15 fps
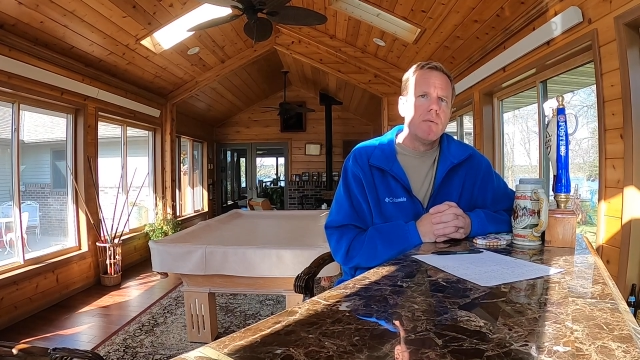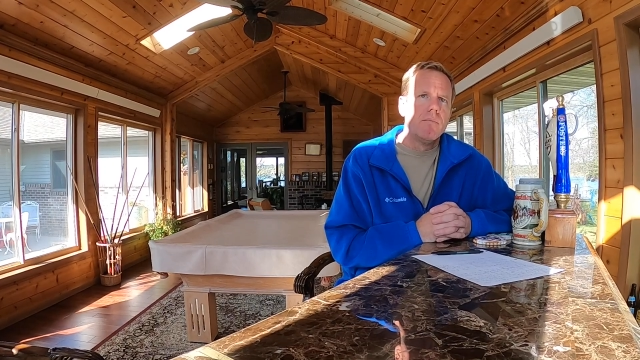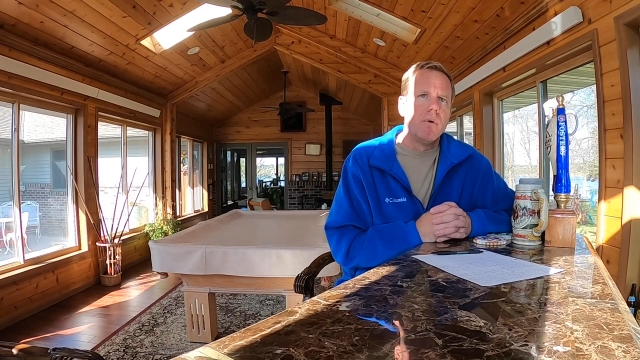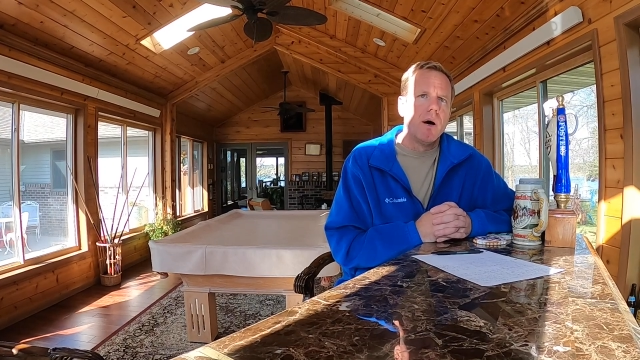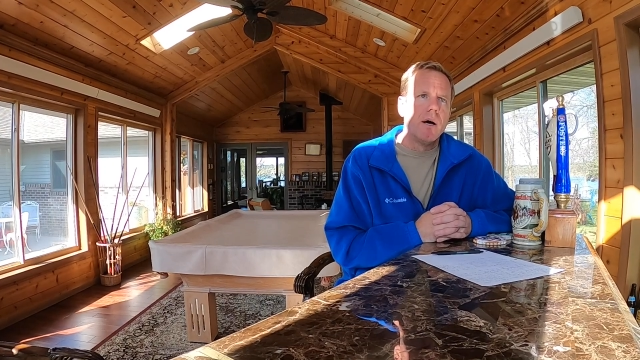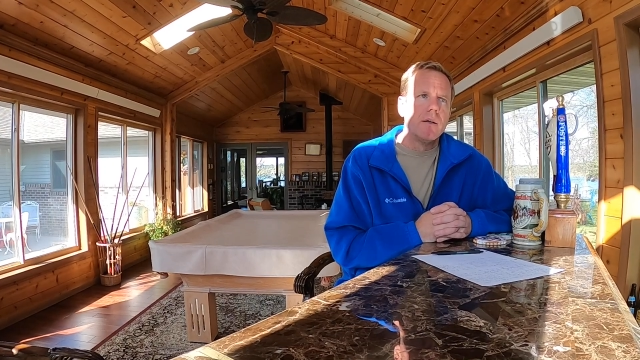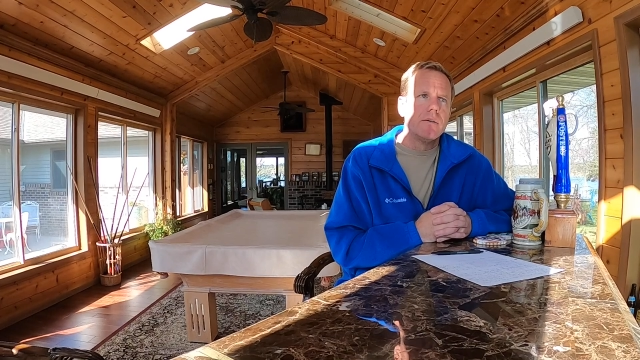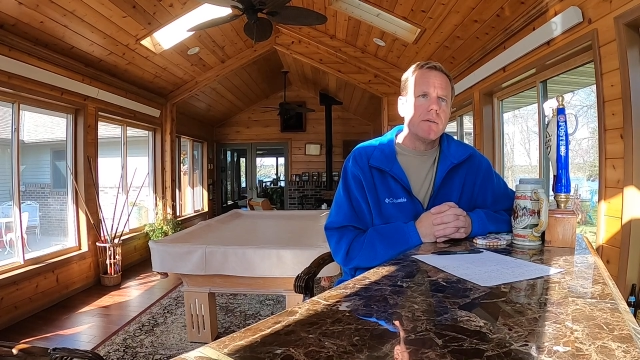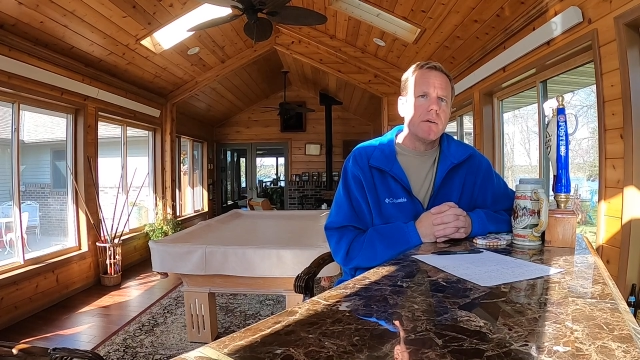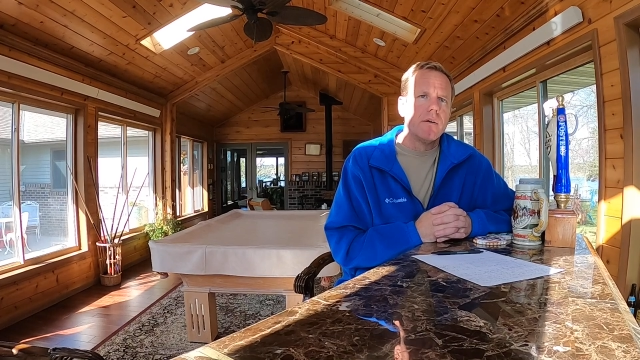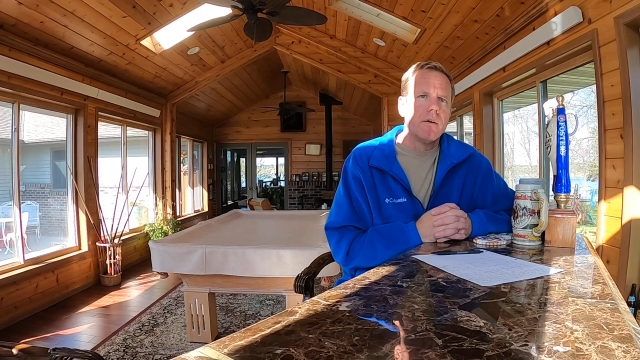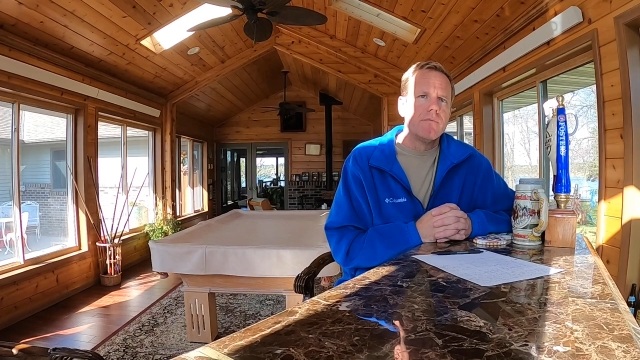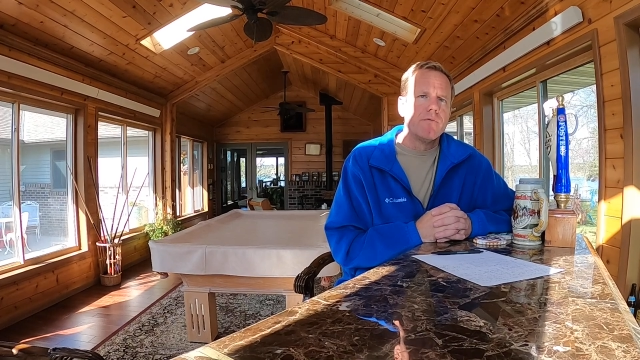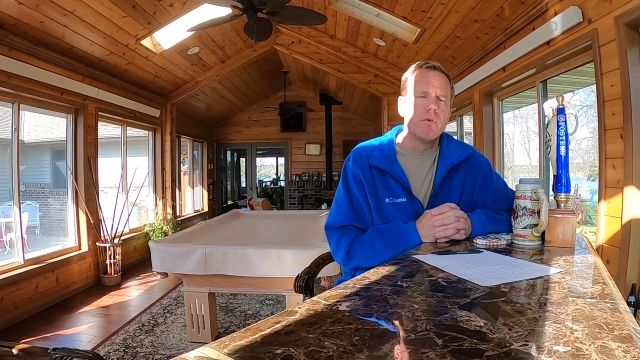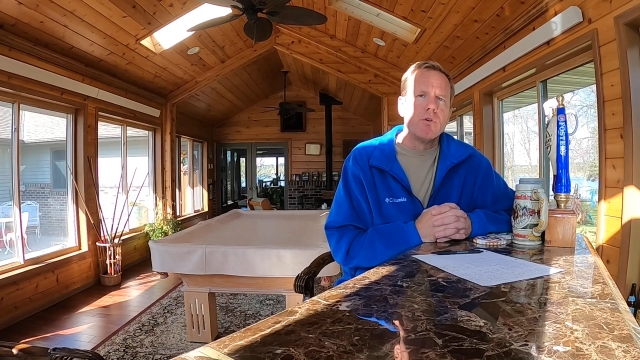
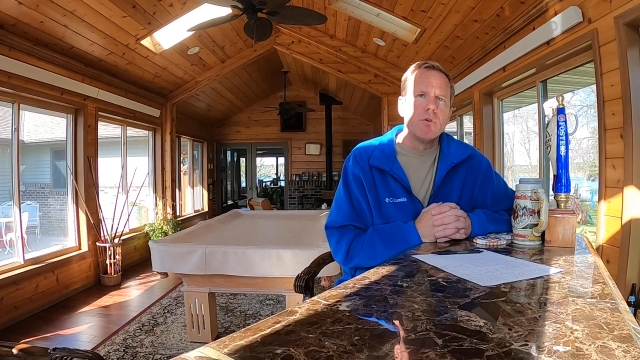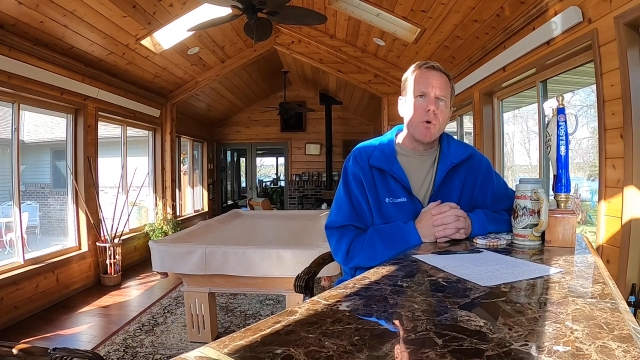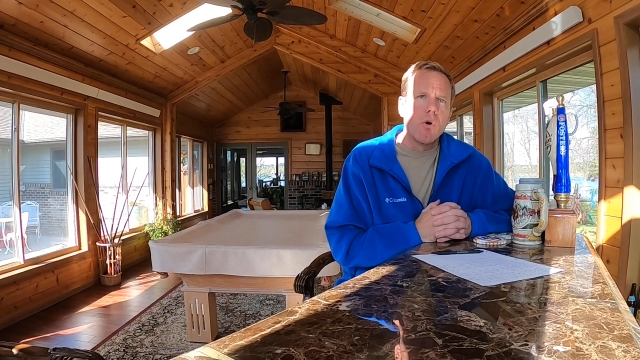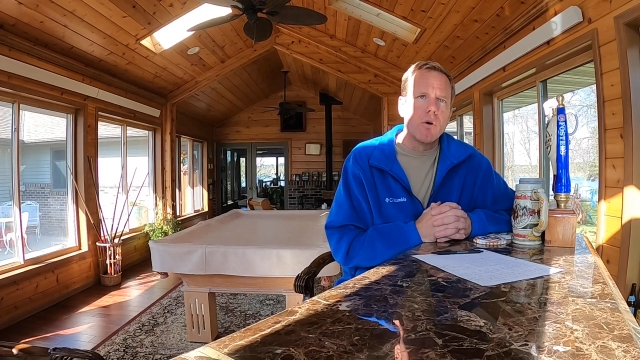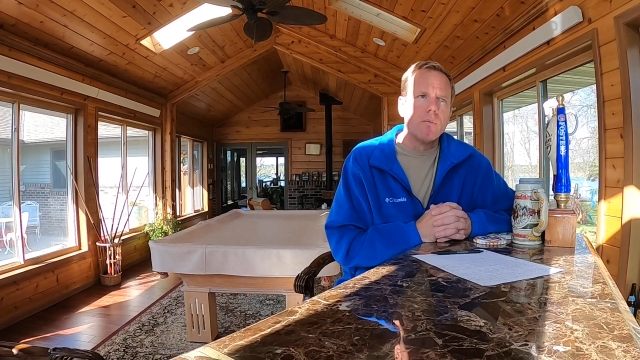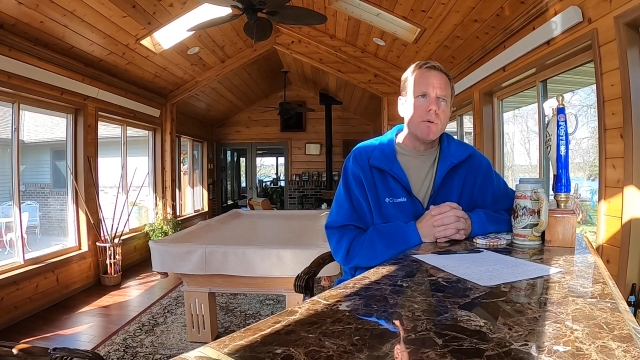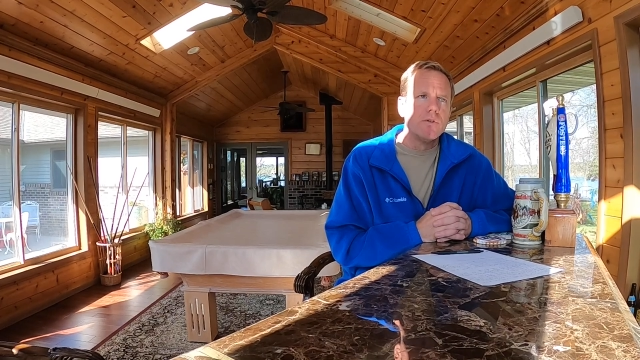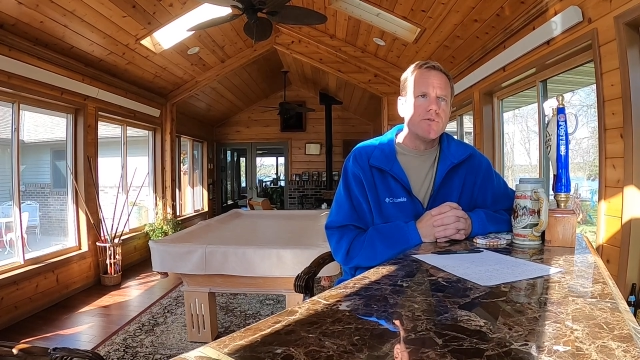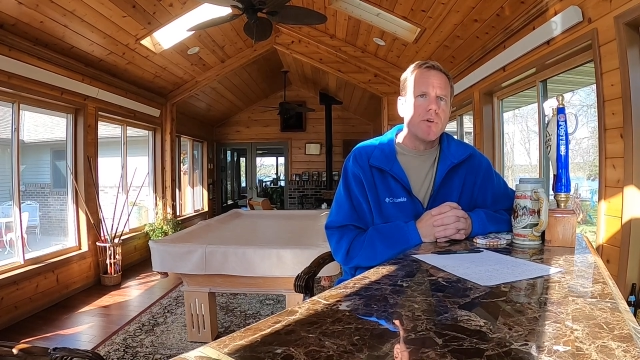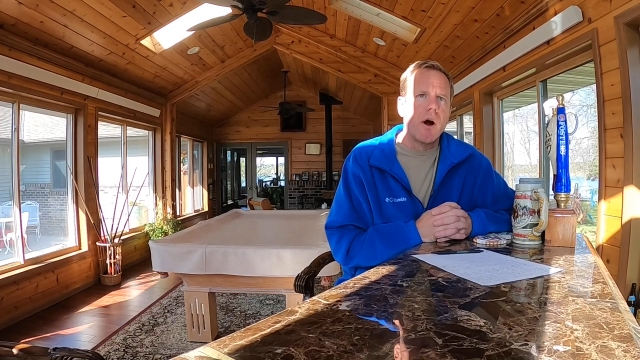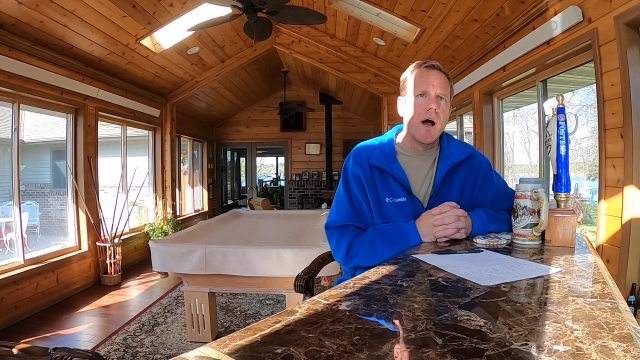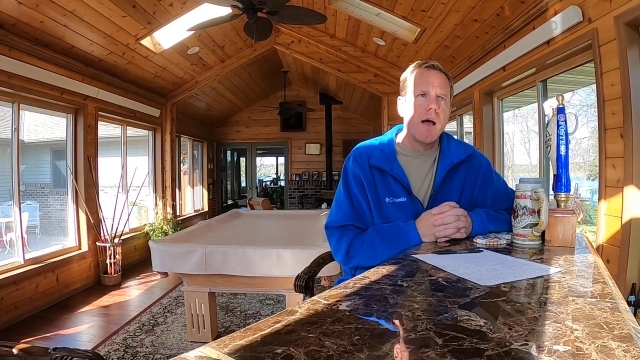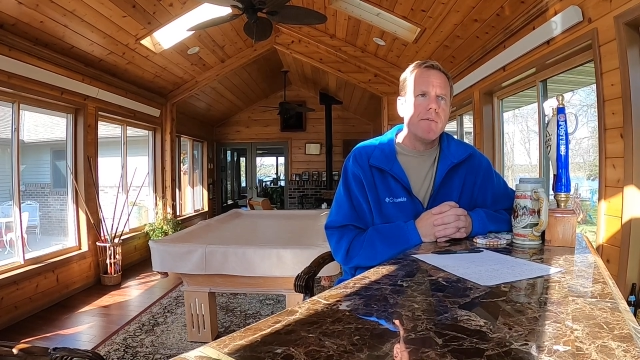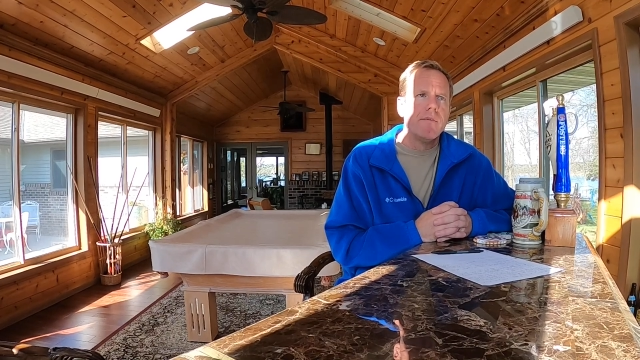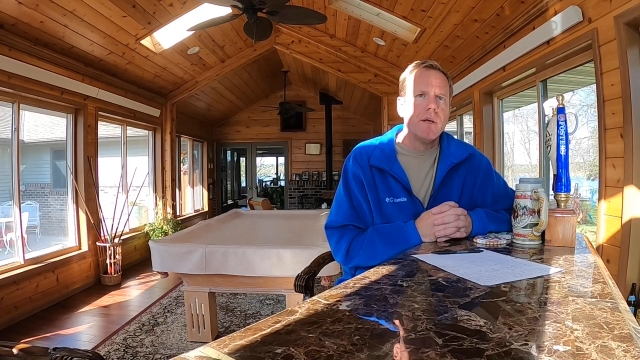but for normal
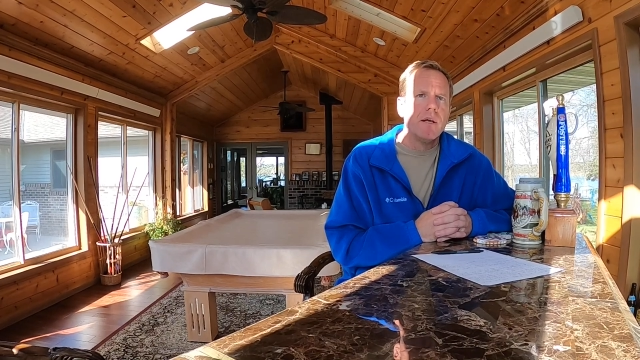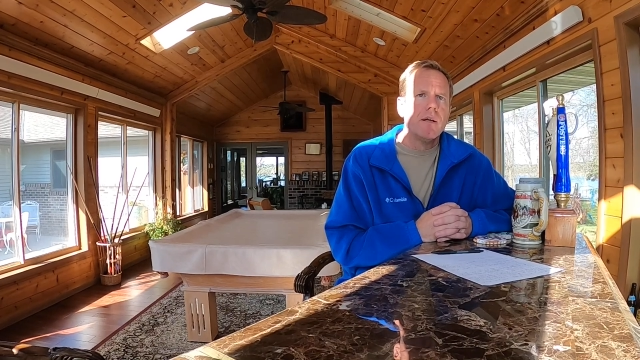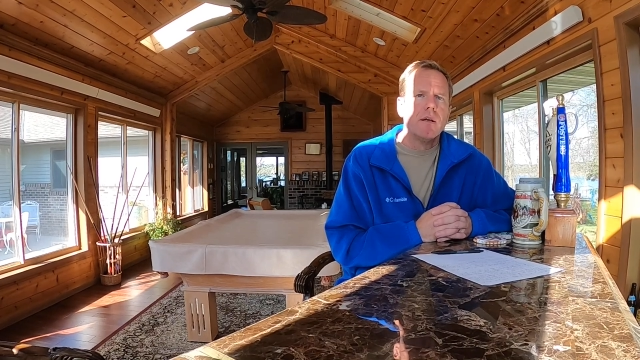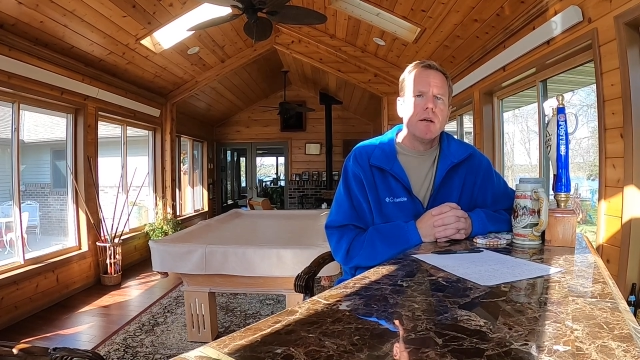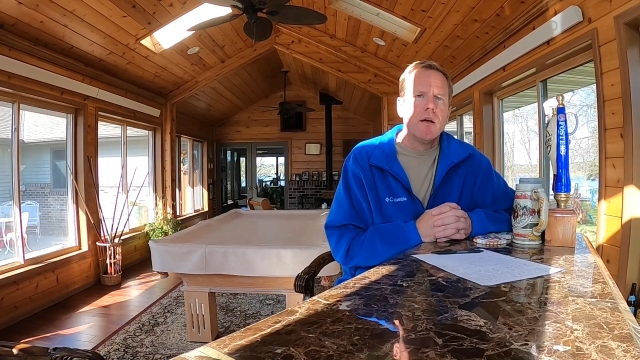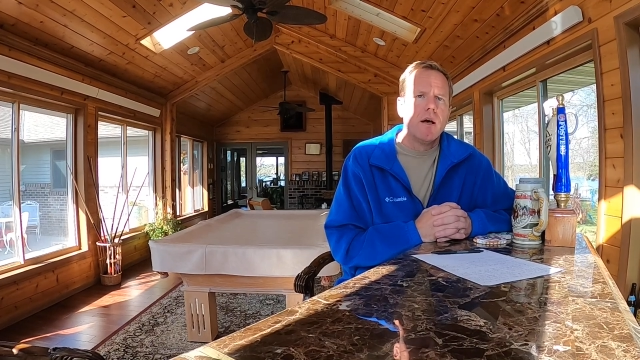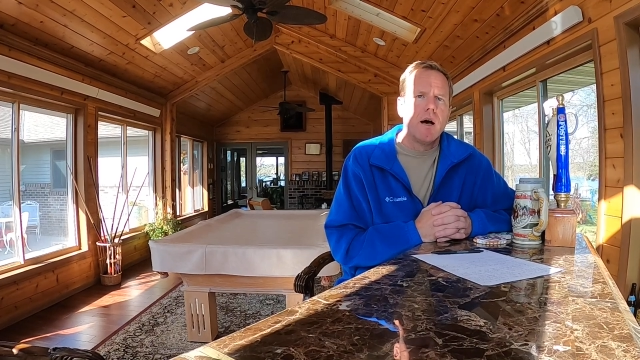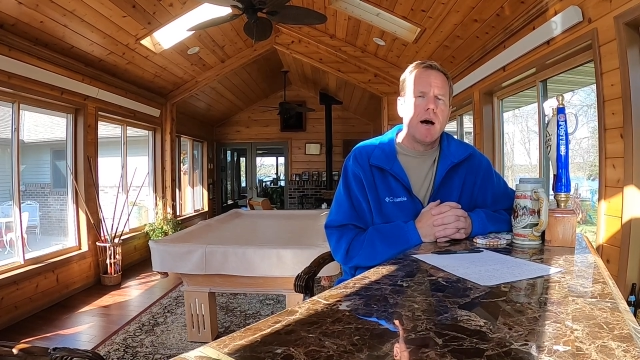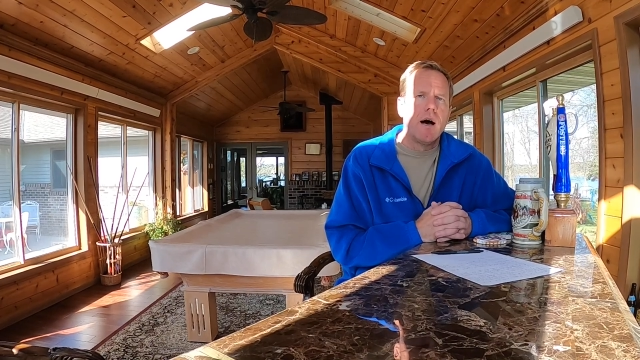driving,